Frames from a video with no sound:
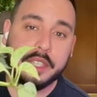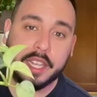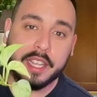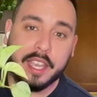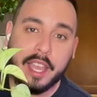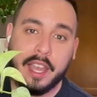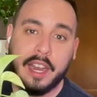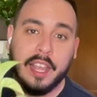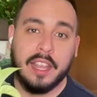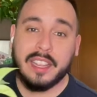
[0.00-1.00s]
that they get,
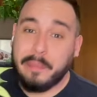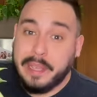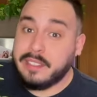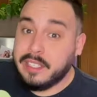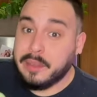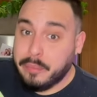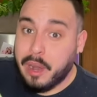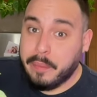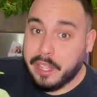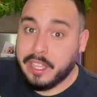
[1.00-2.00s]
they basically
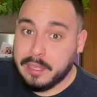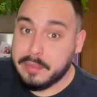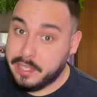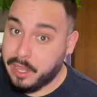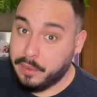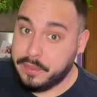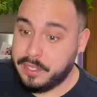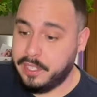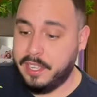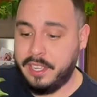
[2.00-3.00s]
propagate themselves.
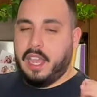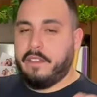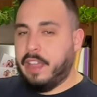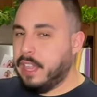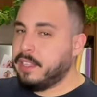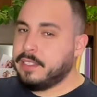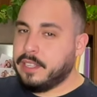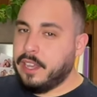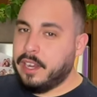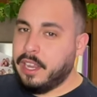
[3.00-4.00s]
I've had this
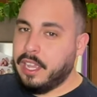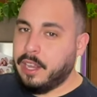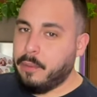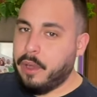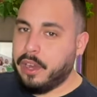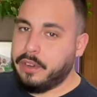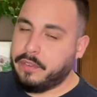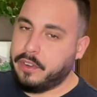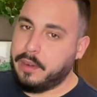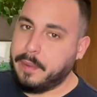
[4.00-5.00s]
cutting in water
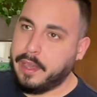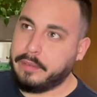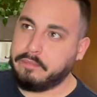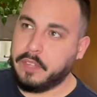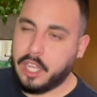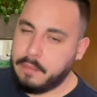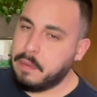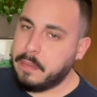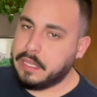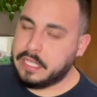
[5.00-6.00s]
for about a couple
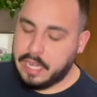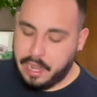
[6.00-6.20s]
months